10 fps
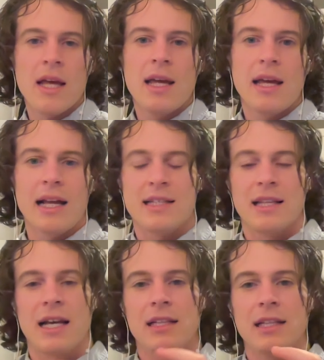It's
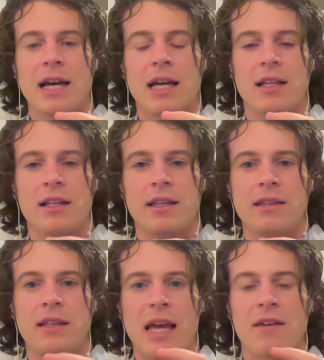likely that
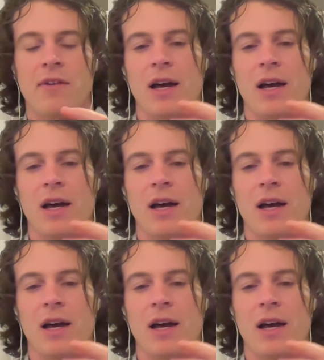they've